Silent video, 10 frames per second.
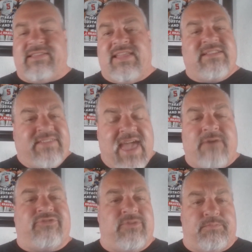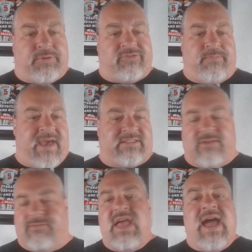Let's have some
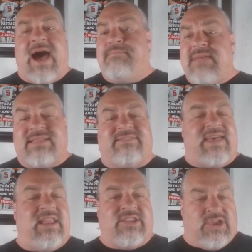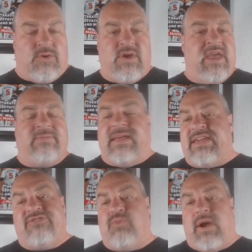perspective. I'm not telling you that
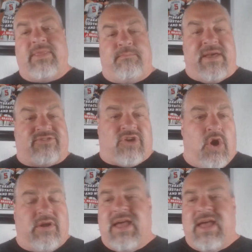he's one of the best coach.